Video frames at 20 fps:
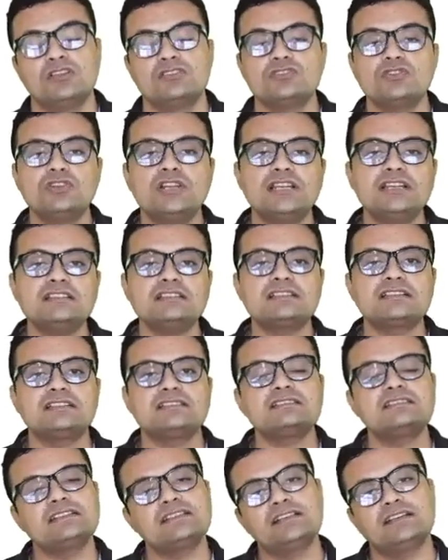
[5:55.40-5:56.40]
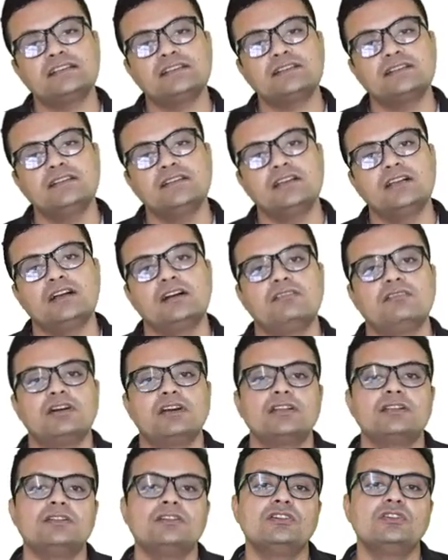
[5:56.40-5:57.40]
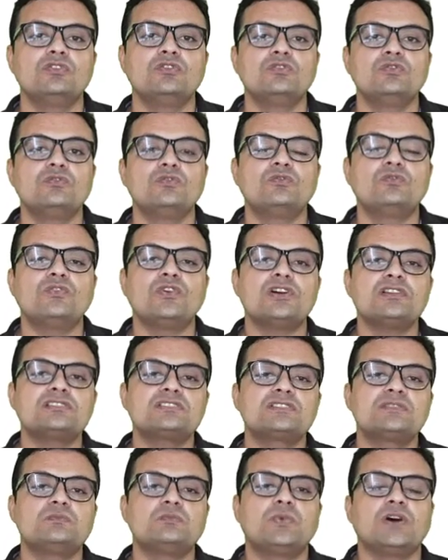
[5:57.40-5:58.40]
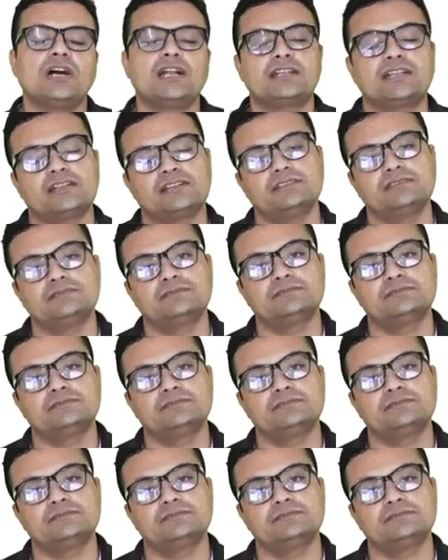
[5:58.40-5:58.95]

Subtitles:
So let us consider our first part.